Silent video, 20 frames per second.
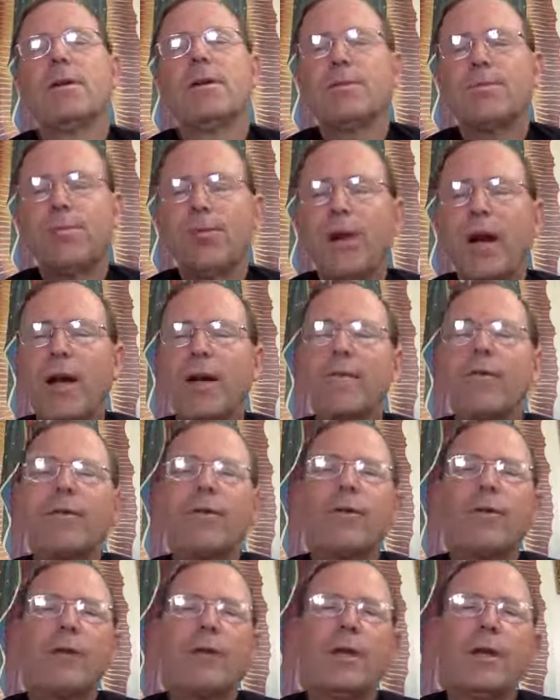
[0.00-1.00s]
Let's pray
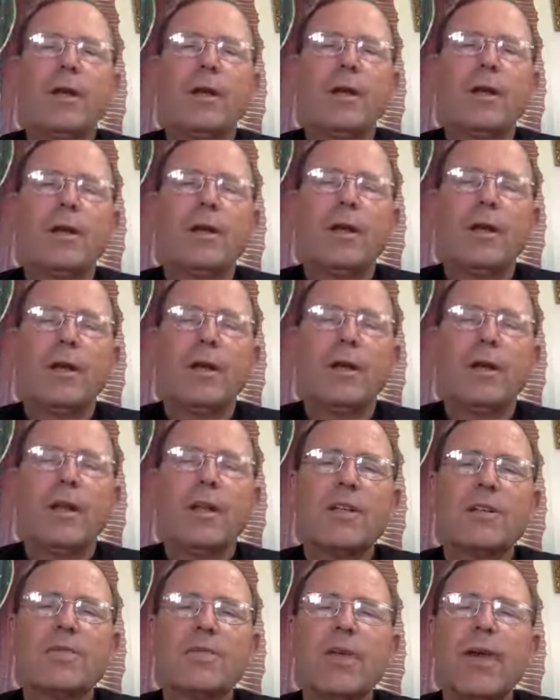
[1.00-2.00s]
for the
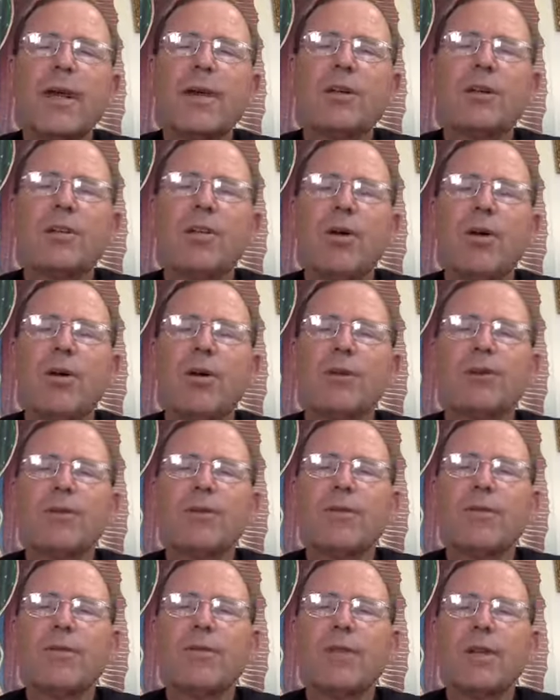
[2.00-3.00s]
let's pray
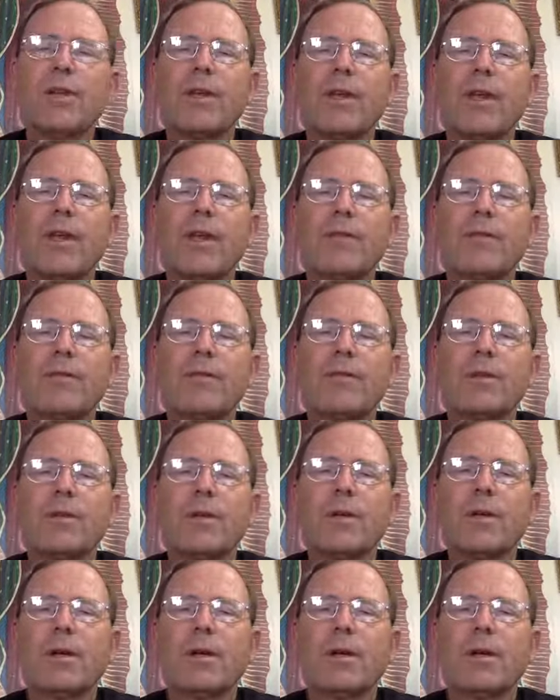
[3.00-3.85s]
also for the gift